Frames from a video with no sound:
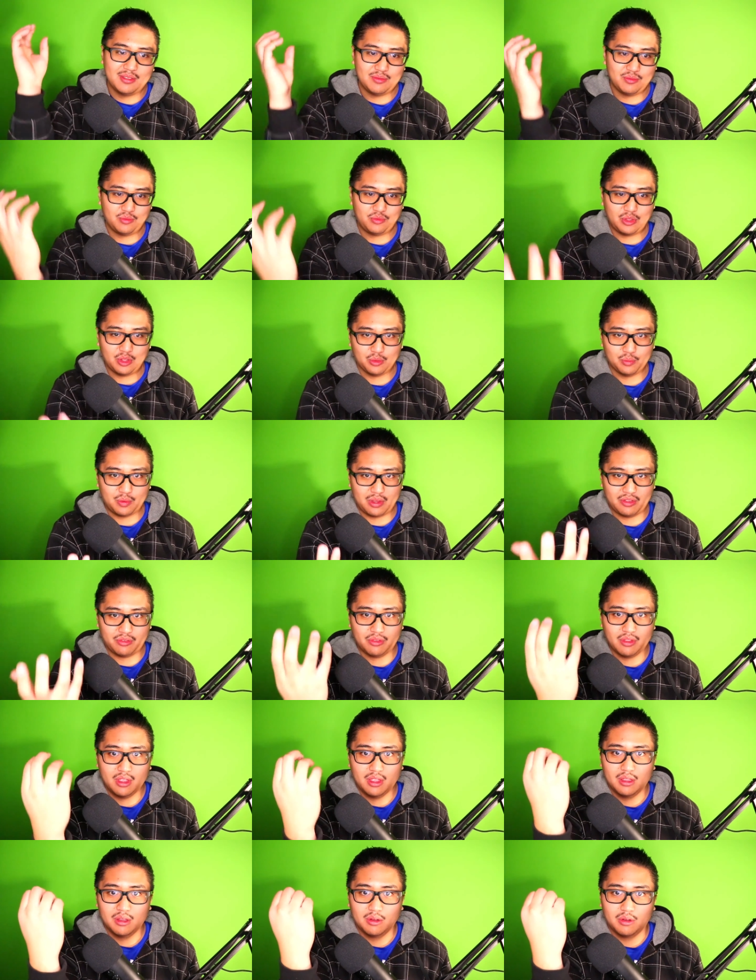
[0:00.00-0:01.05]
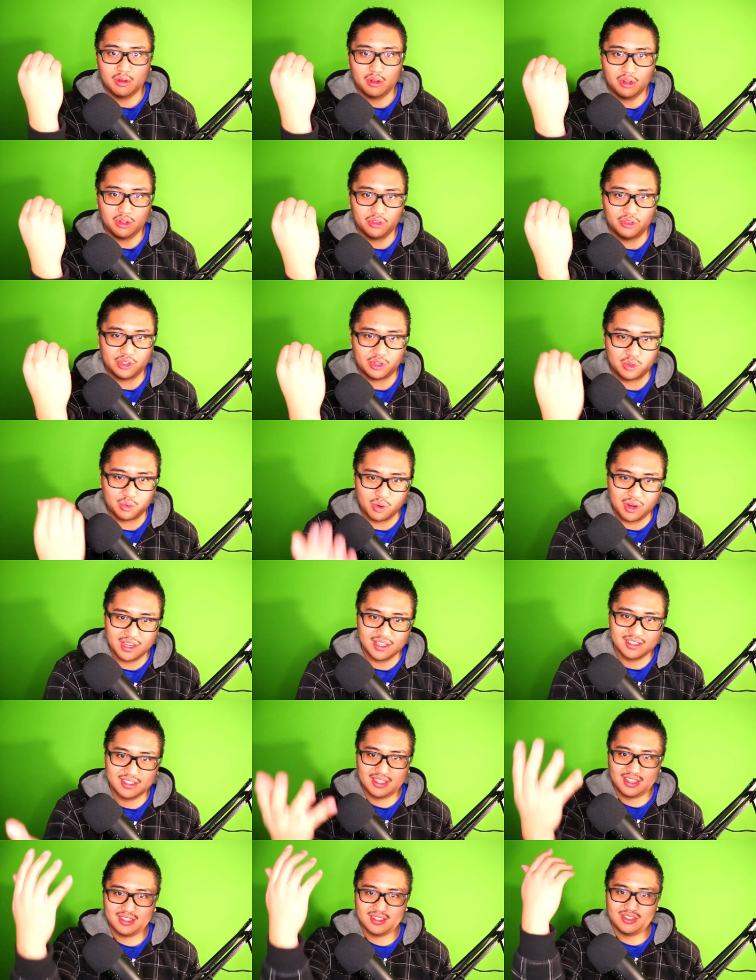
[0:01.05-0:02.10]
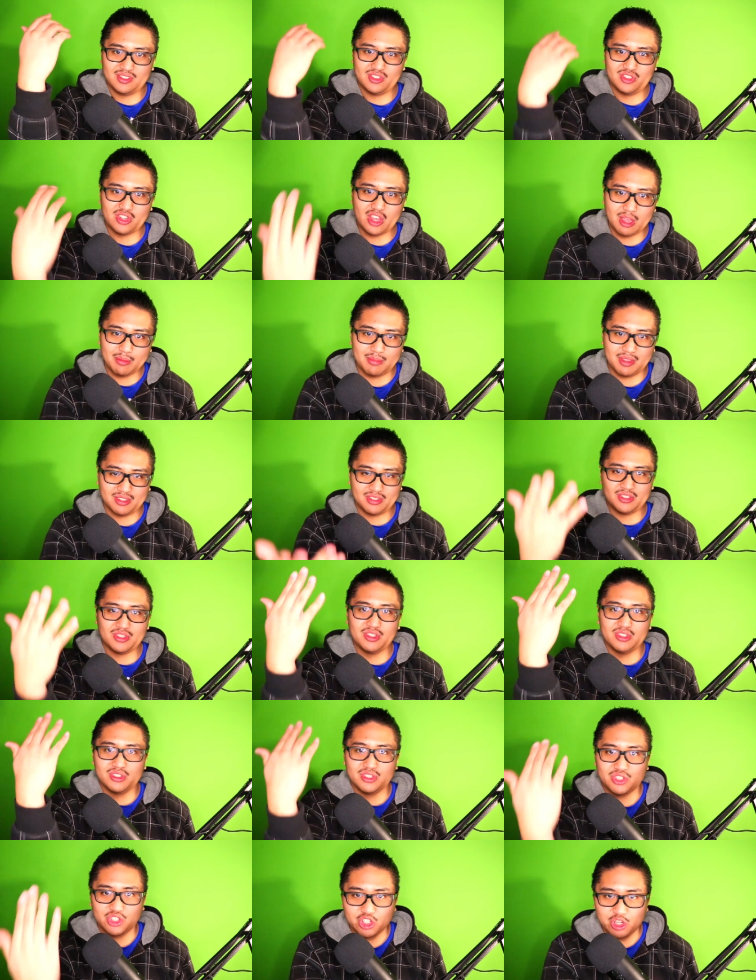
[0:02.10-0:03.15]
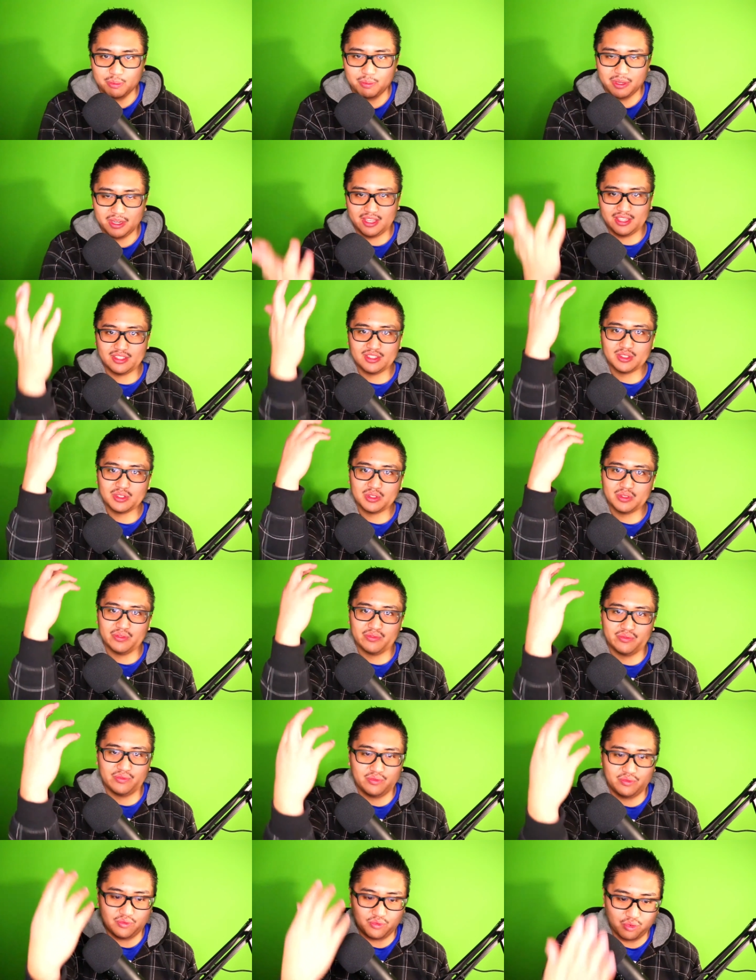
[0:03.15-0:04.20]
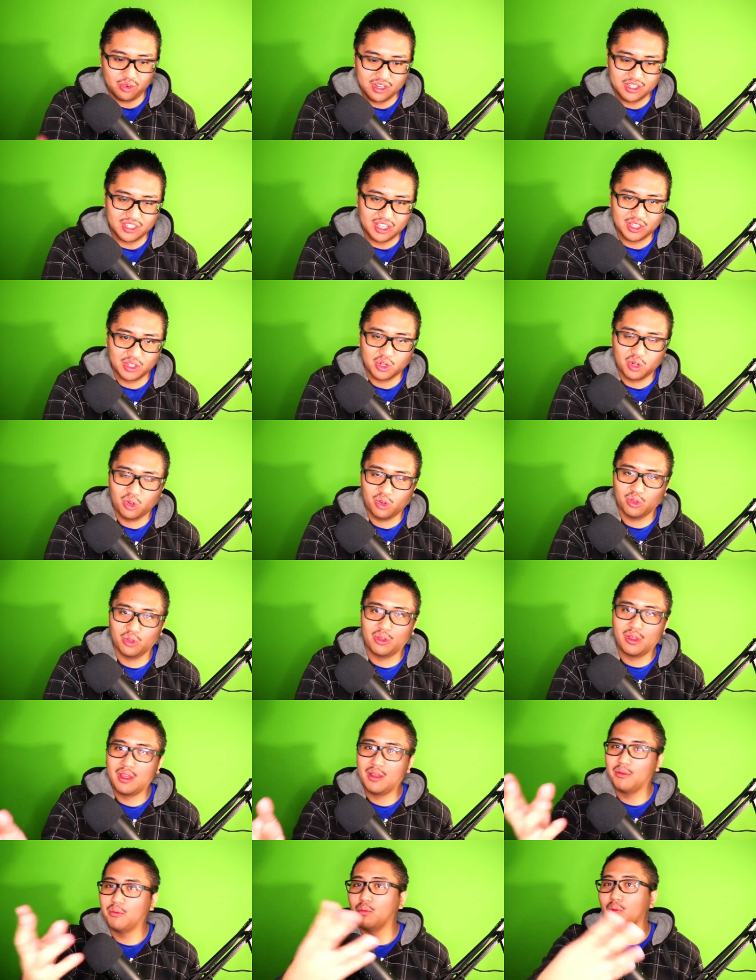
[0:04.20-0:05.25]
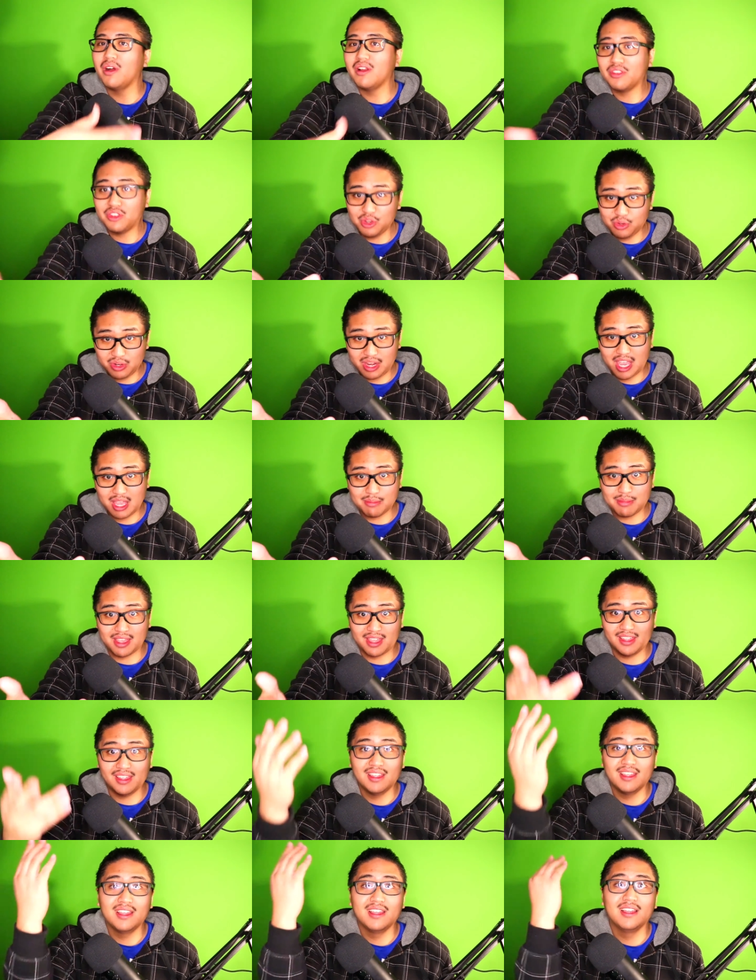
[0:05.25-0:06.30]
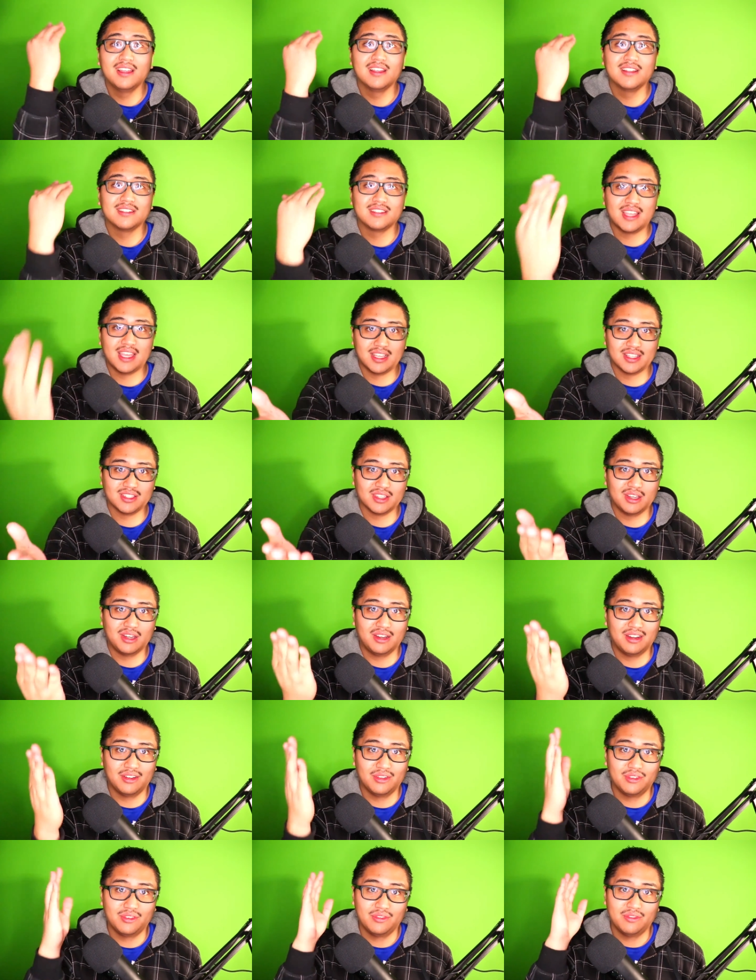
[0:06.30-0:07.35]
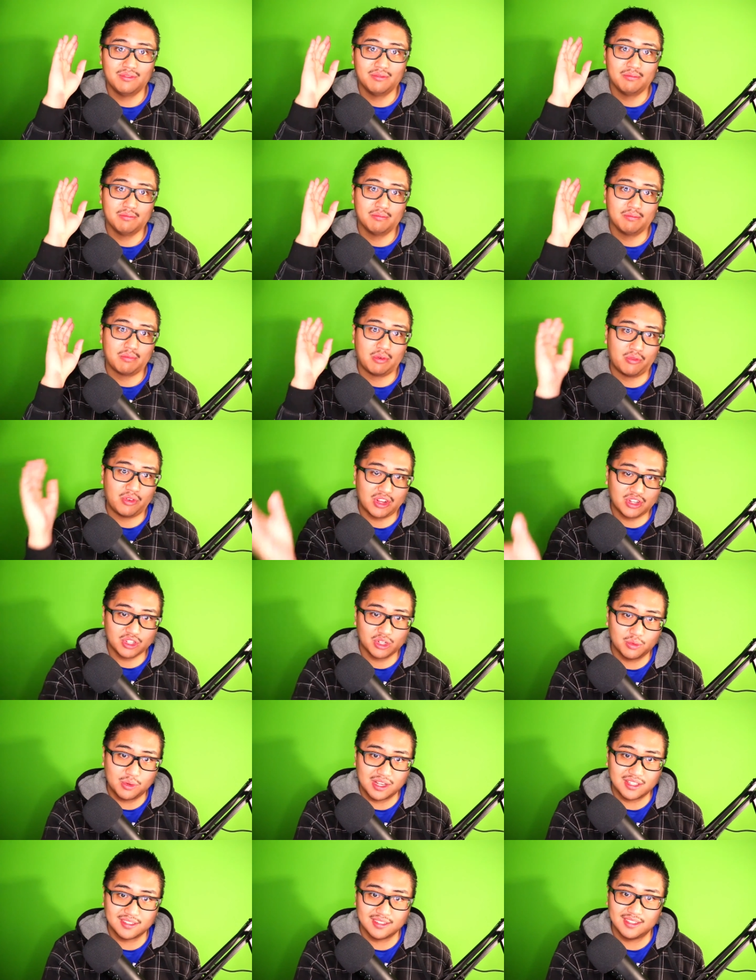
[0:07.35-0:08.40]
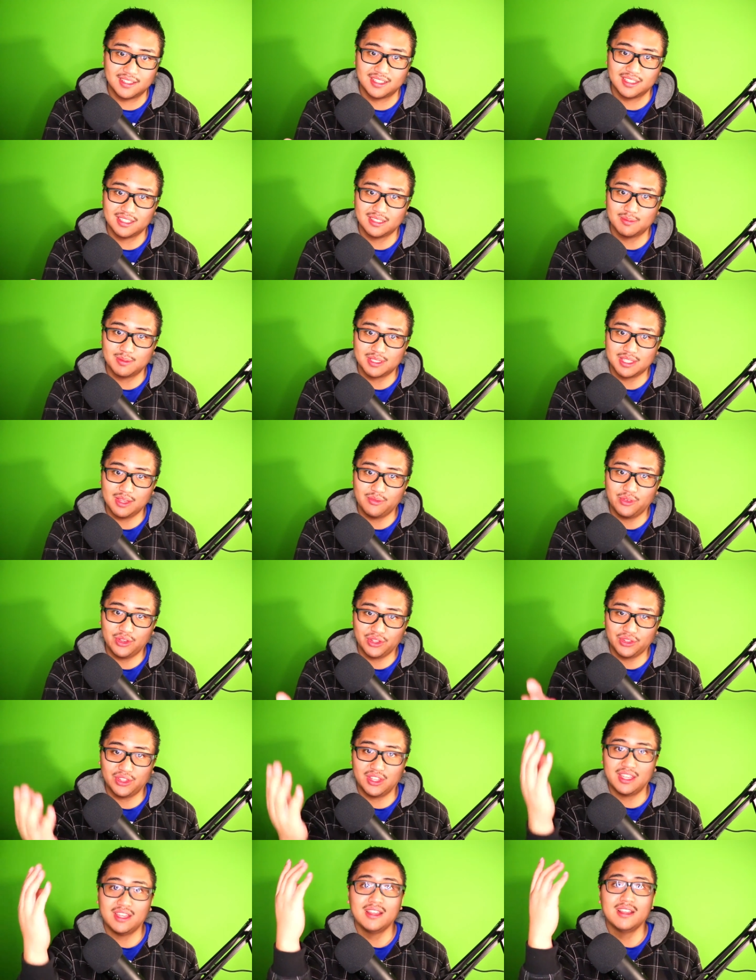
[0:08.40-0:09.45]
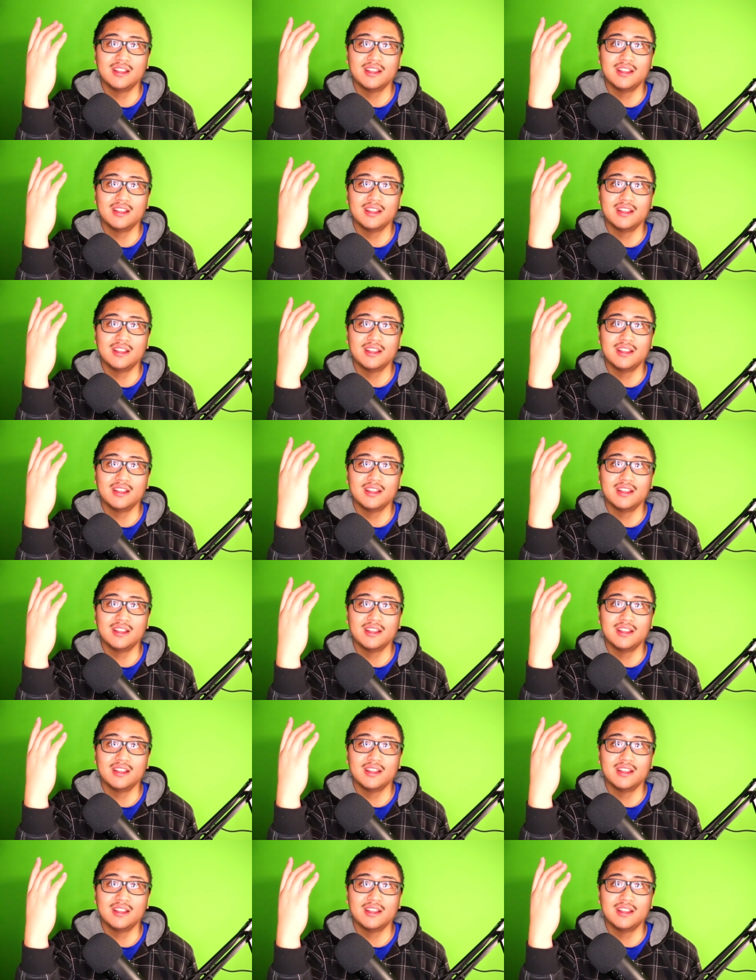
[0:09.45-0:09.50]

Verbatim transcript: filled with all the craziest, dumbest, stupidest, freezing cold, what you name it, takes on professional wrestling, specifically